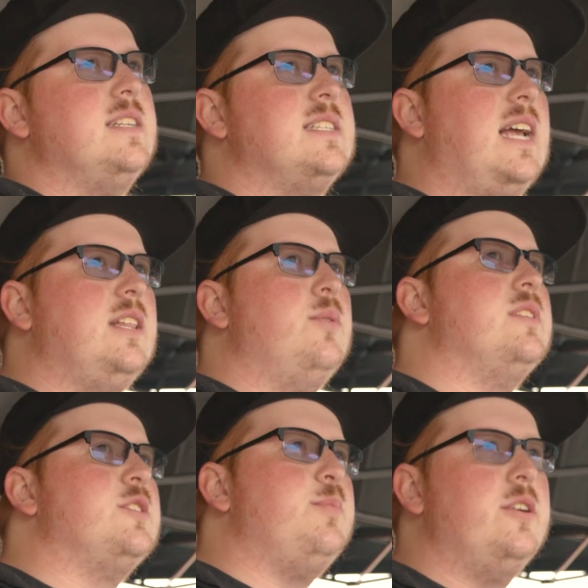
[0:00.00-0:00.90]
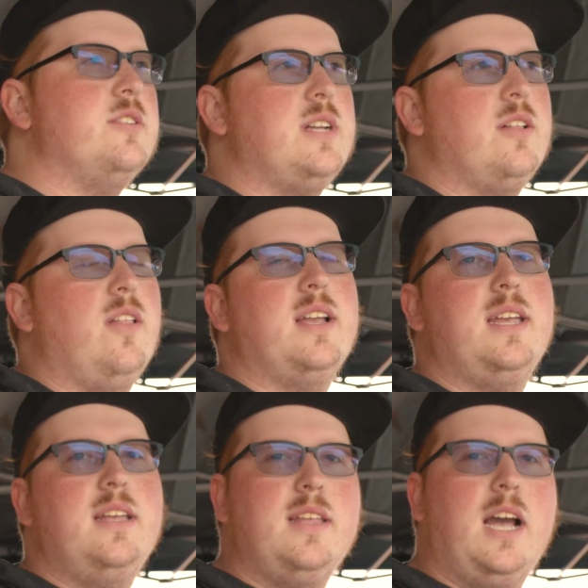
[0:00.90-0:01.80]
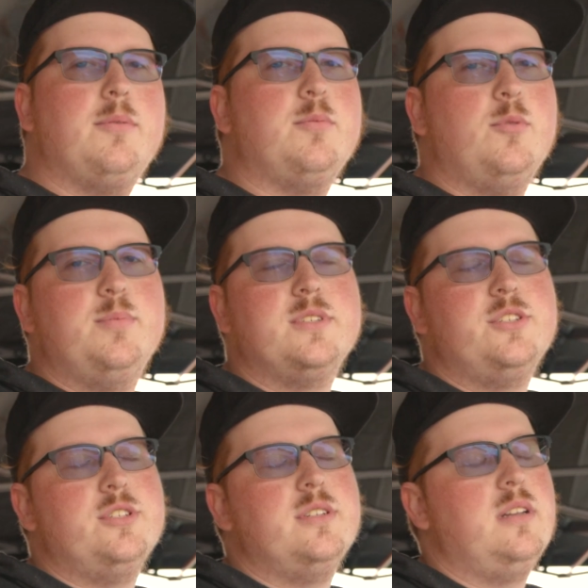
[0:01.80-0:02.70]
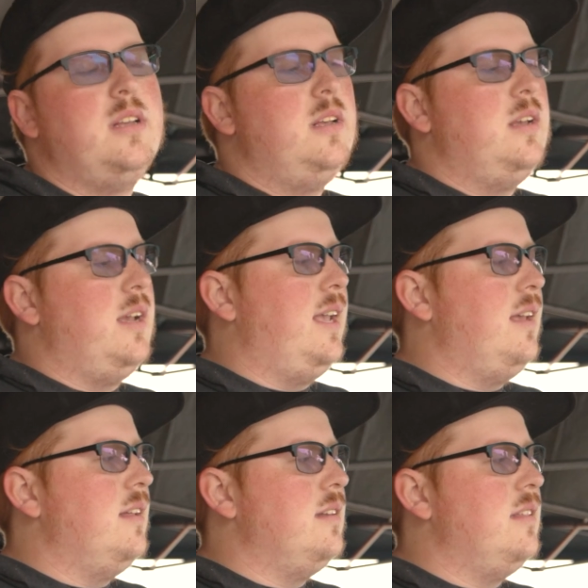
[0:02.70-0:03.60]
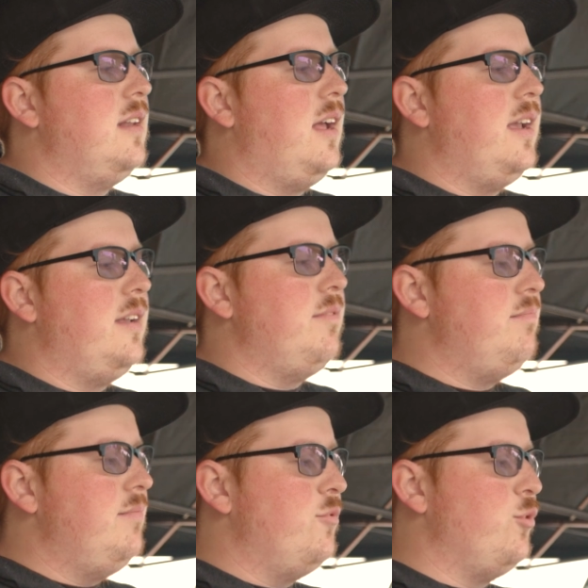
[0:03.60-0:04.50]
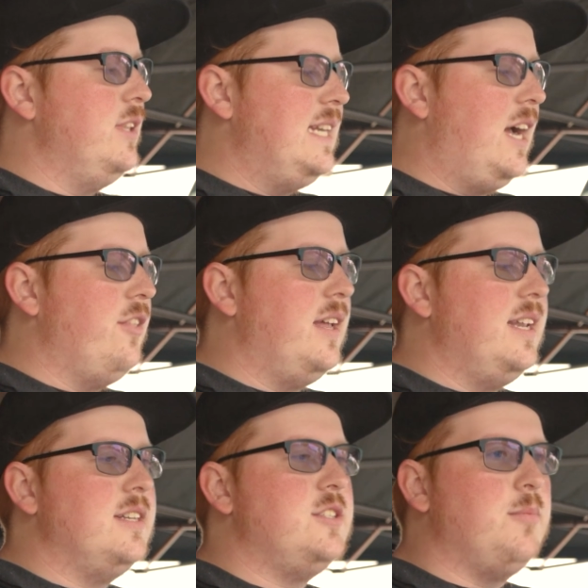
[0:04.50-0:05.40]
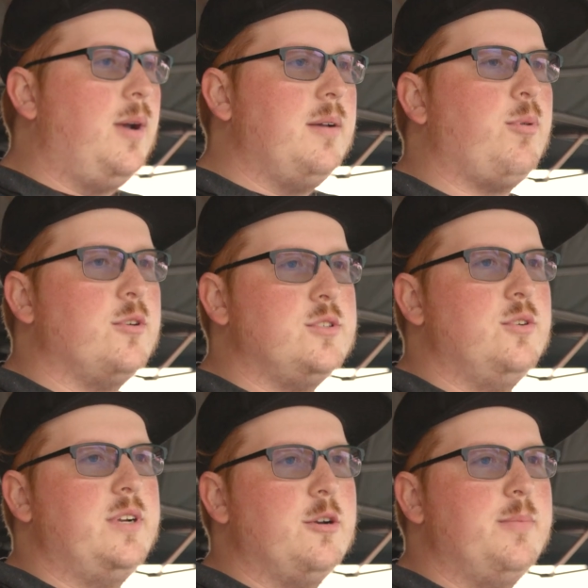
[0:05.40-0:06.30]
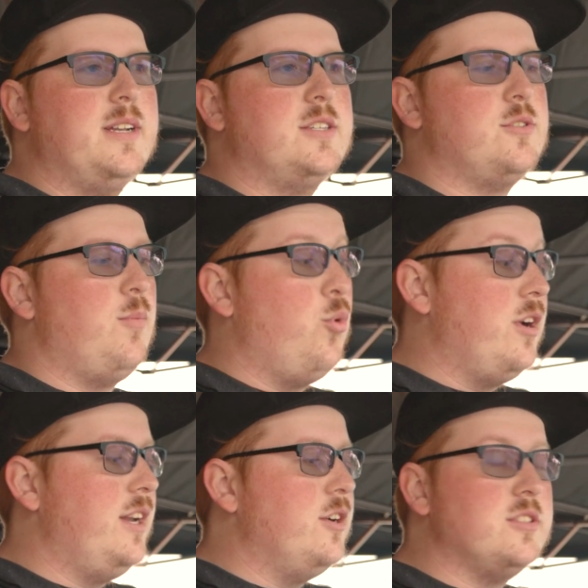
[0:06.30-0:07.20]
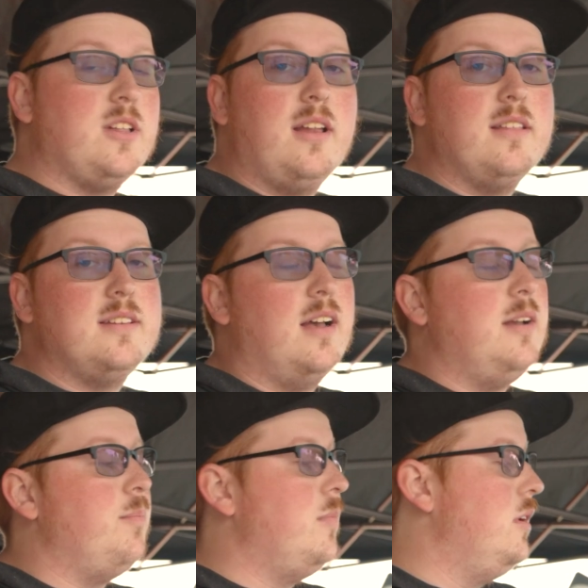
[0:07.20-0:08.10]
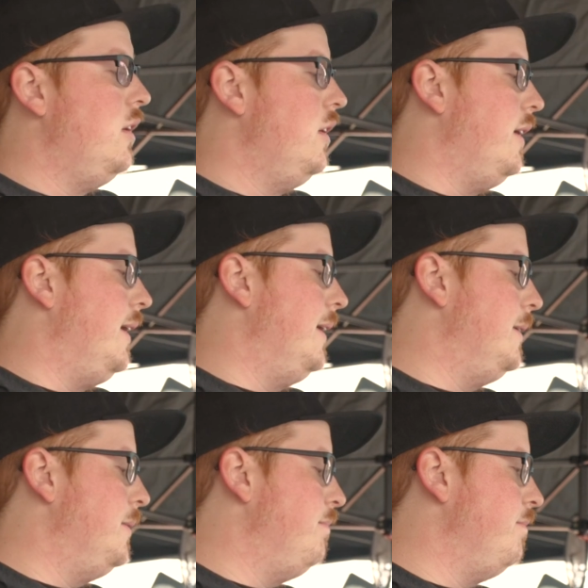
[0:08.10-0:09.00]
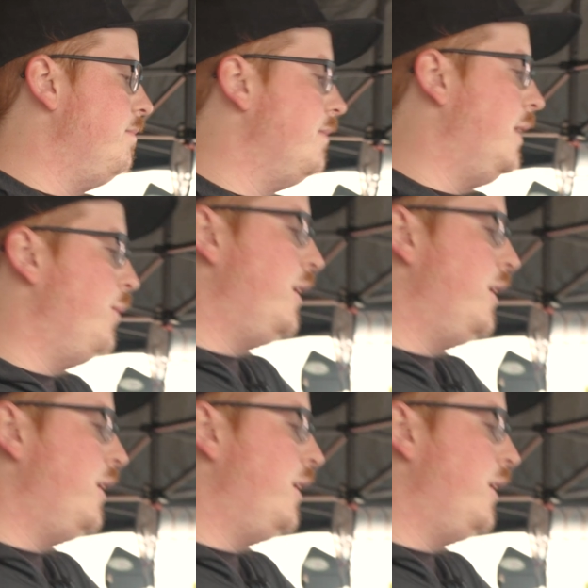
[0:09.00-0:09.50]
exactly what the speakers sound like in the optimal position, and then I really dial that into my personal ear mix, so I'm wearing ears a lot of the time, and